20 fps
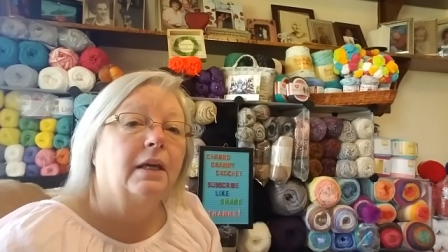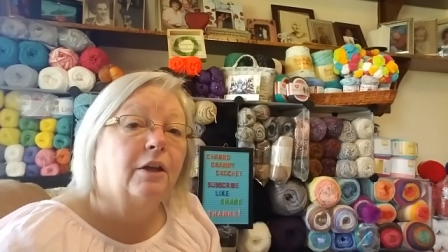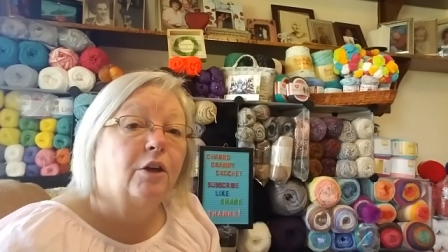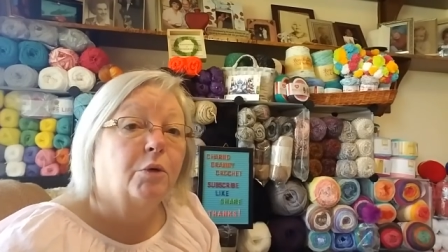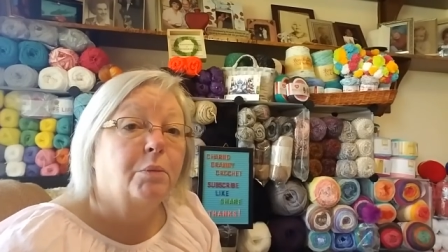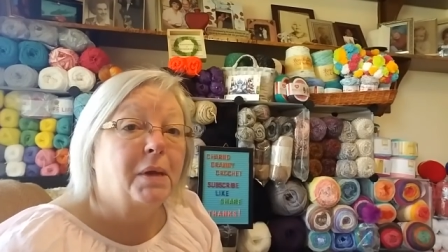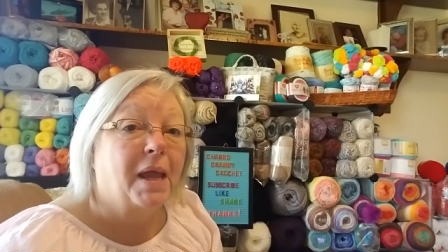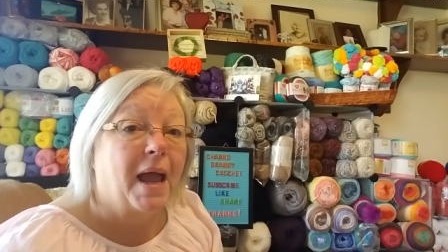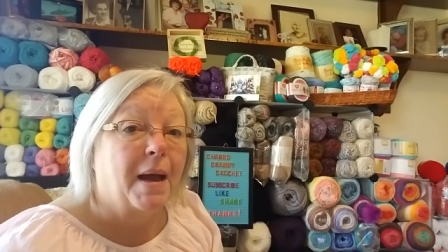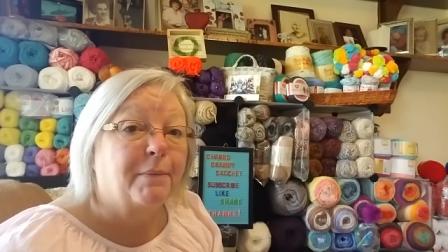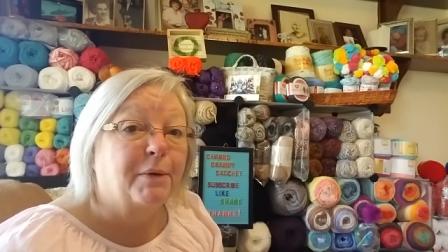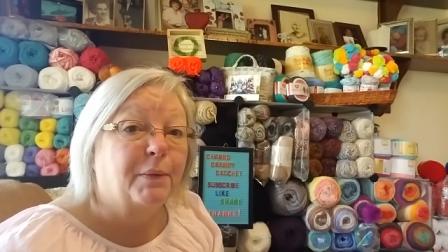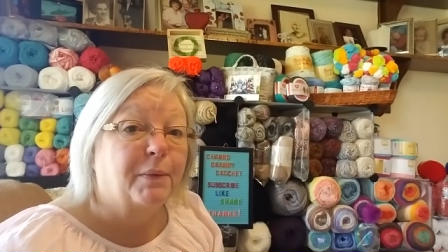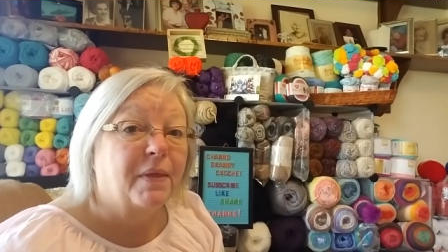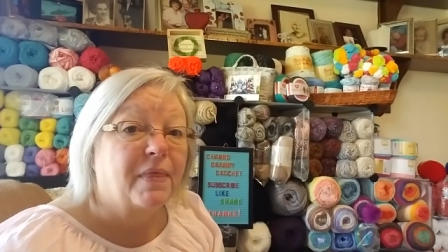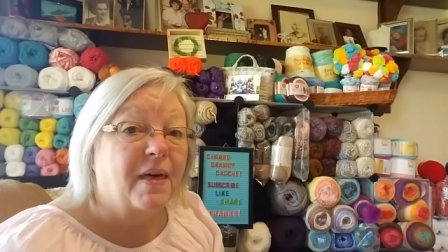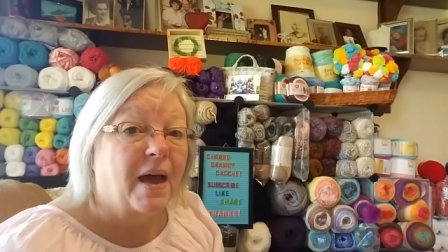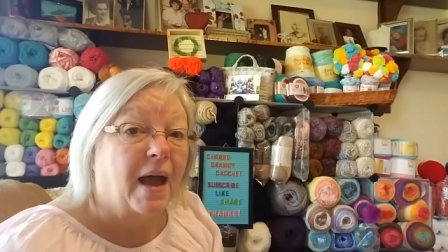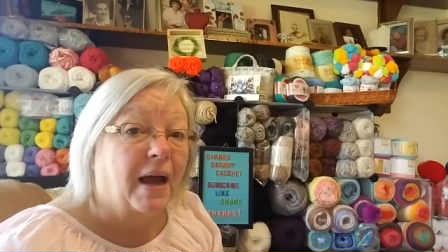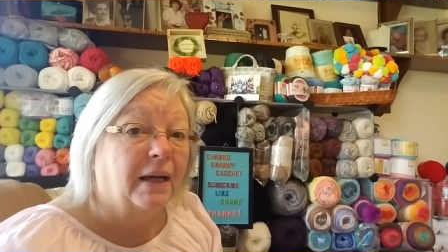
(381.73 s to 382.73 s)
you'll be happy with
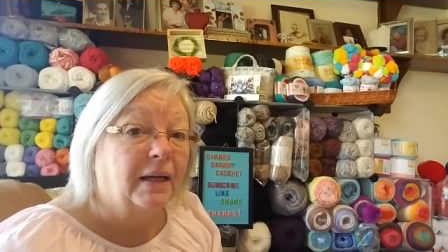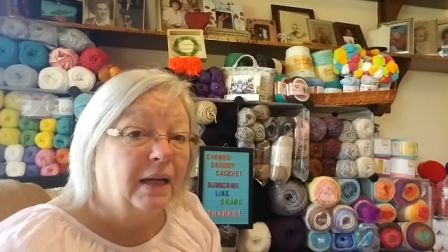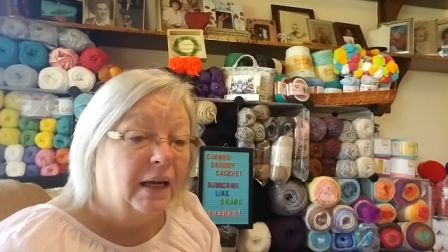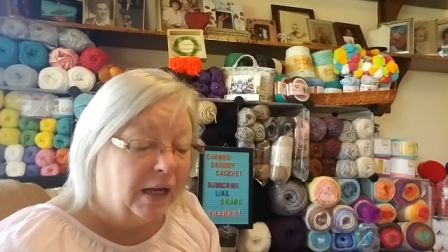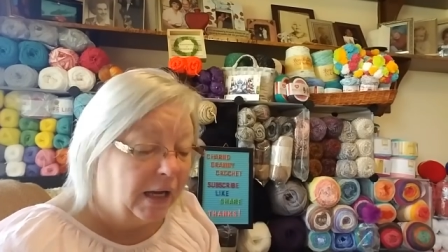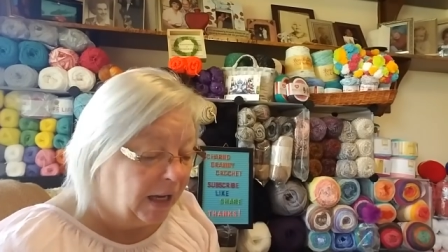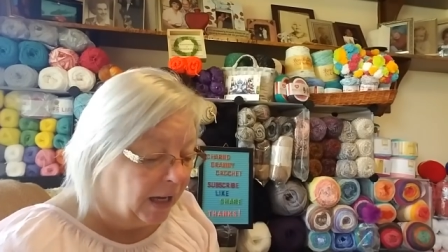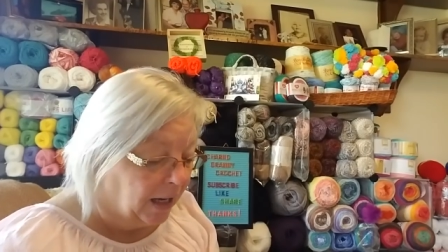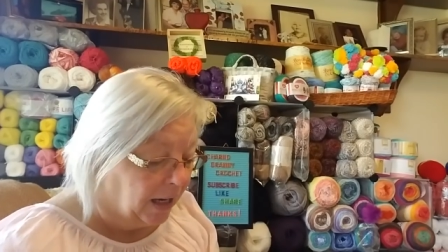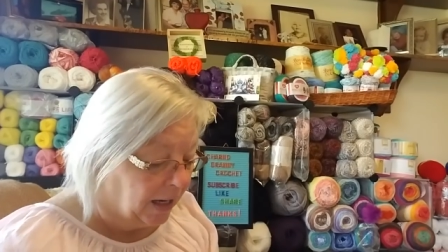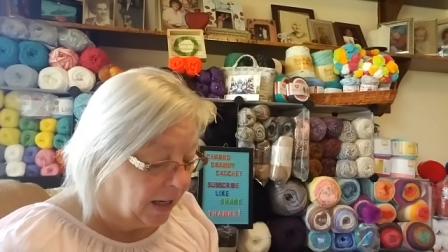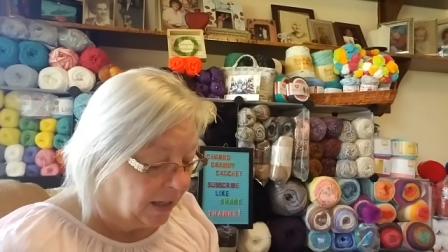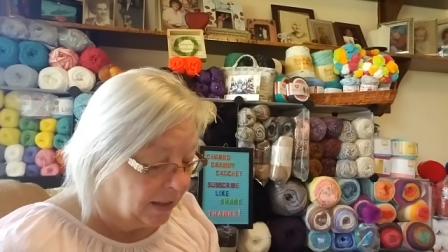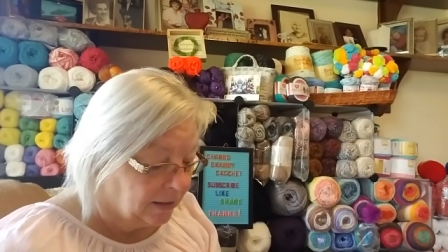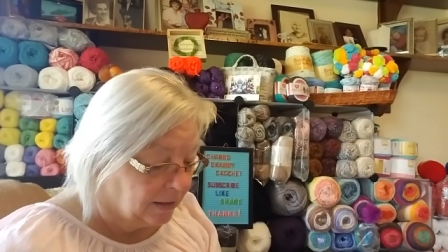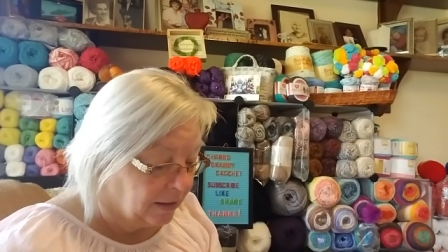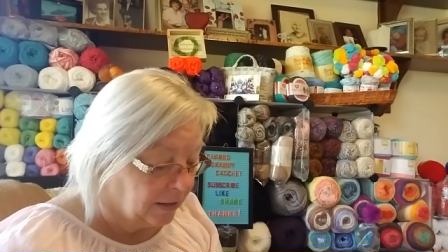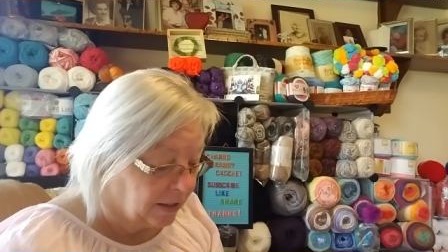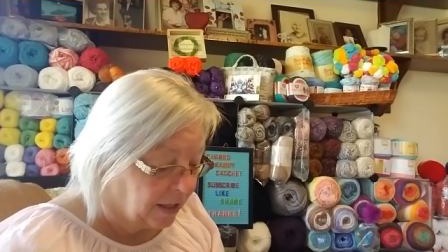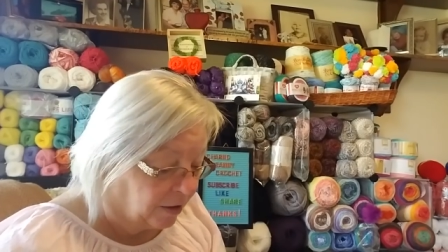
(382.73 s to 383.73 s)
that.
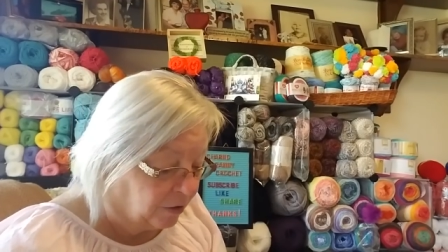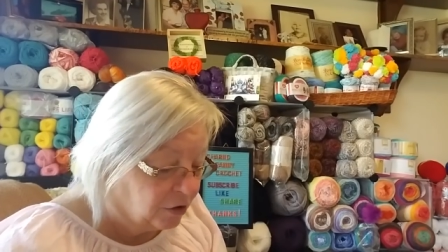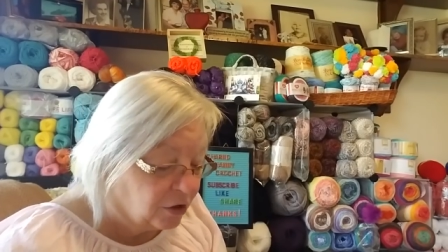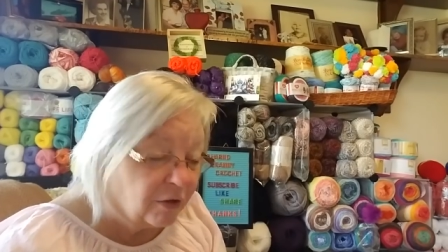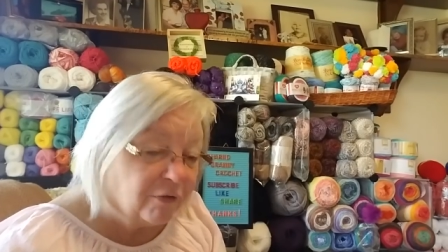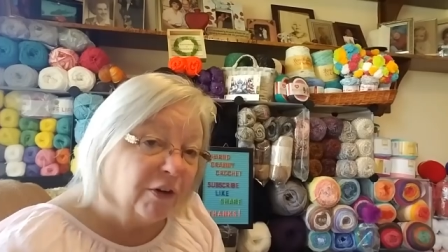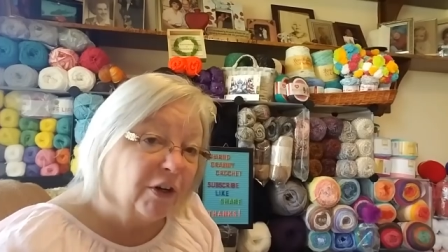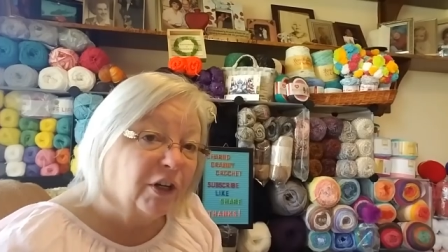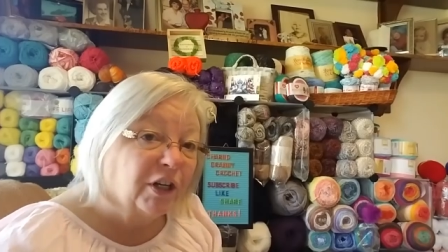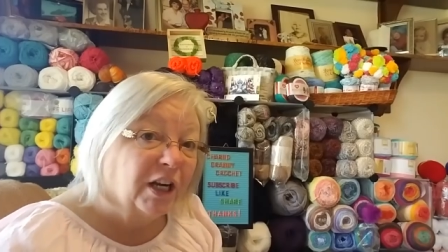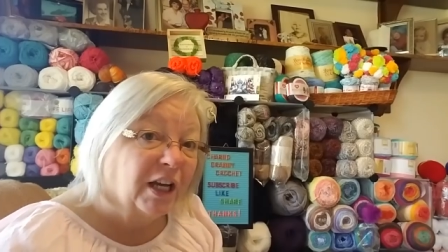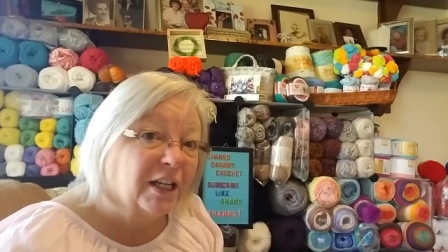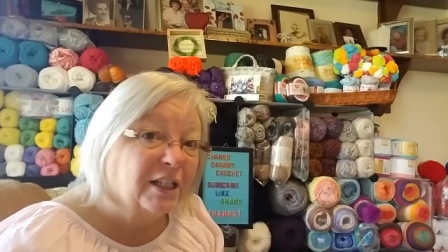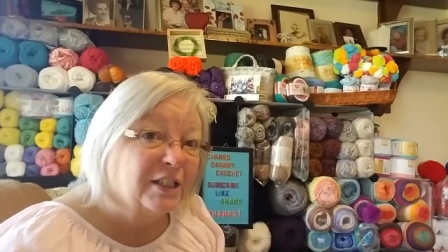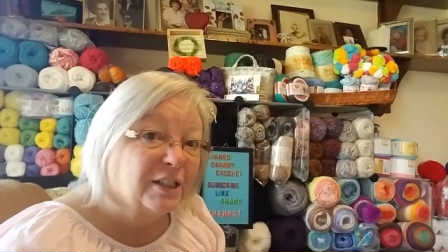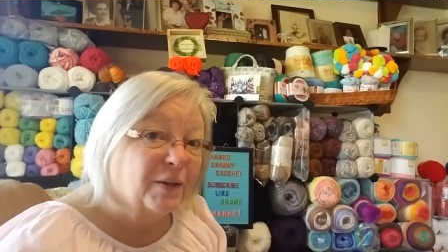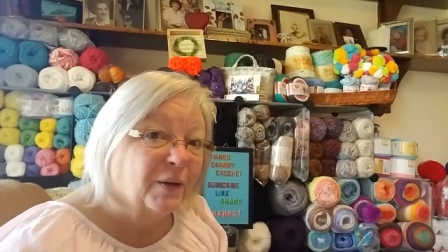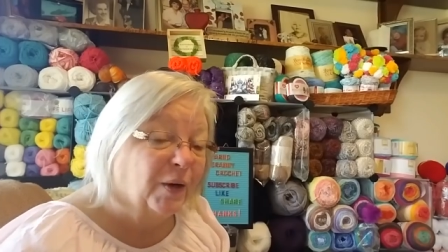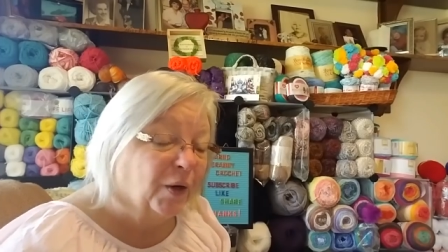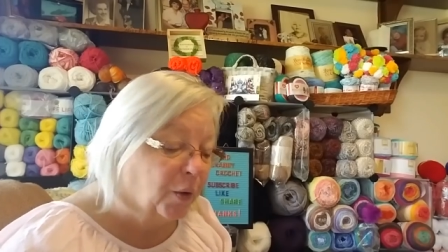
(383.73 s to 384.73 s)
The yarns are very nice,
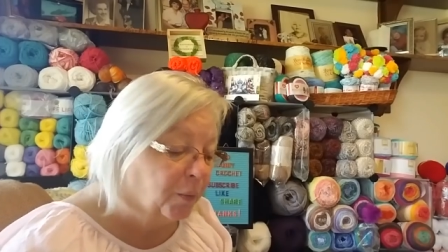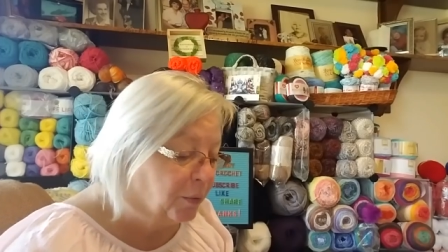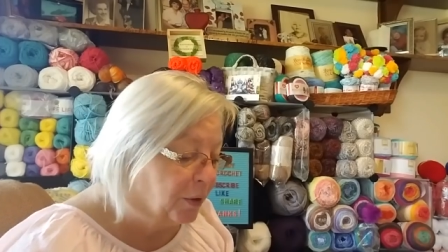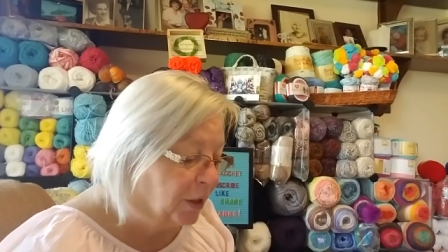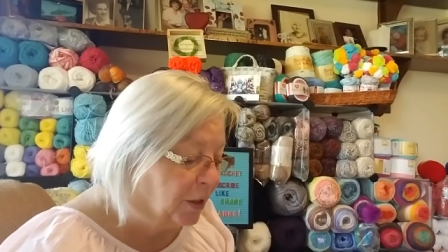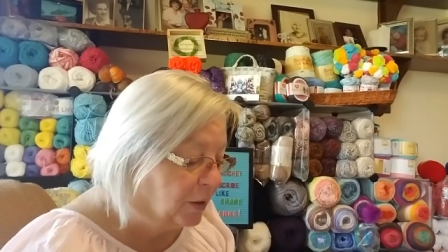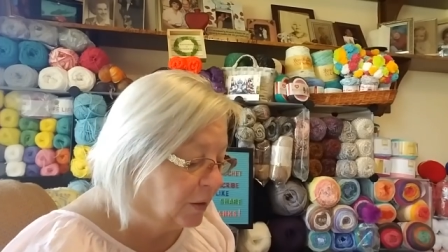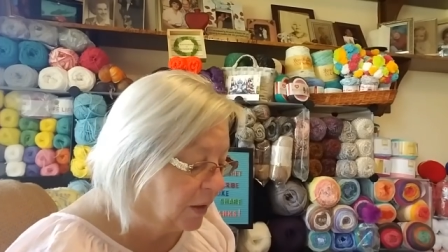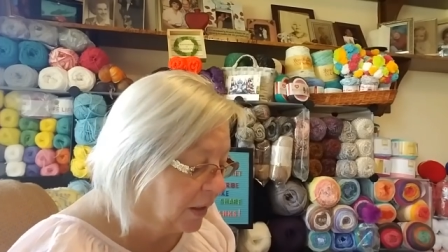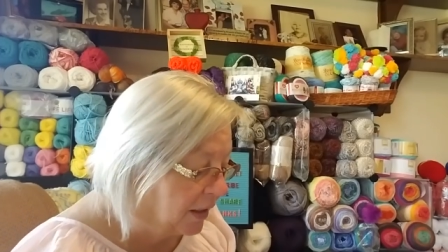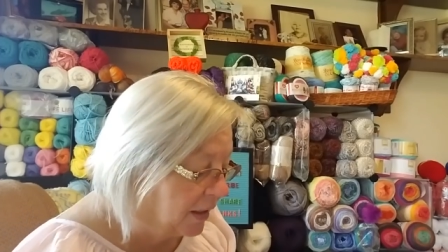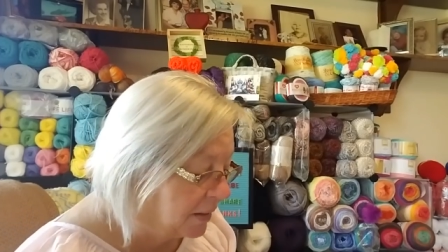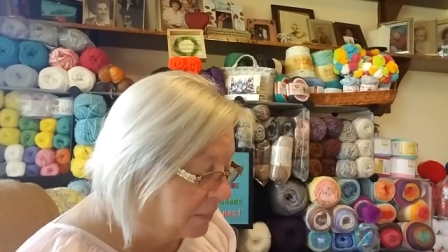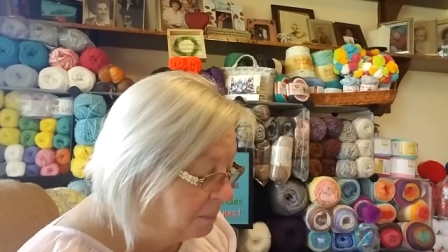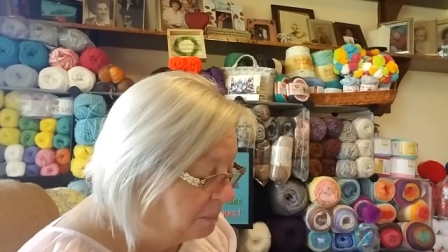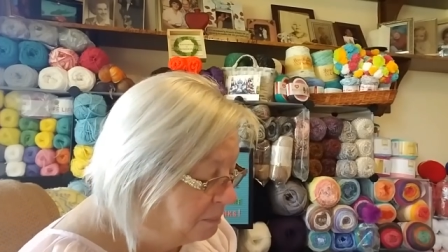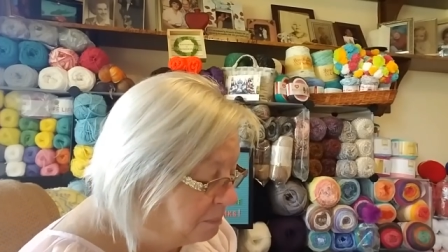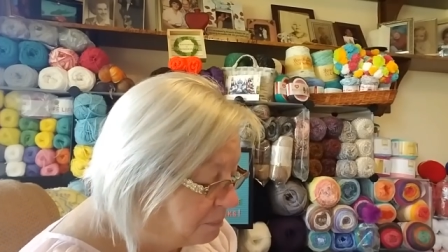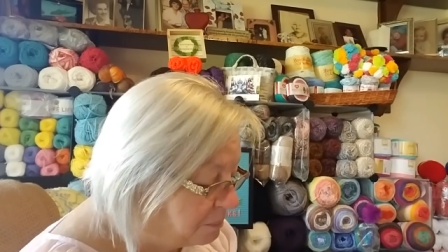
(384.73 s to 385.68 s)
so I hope that you like them.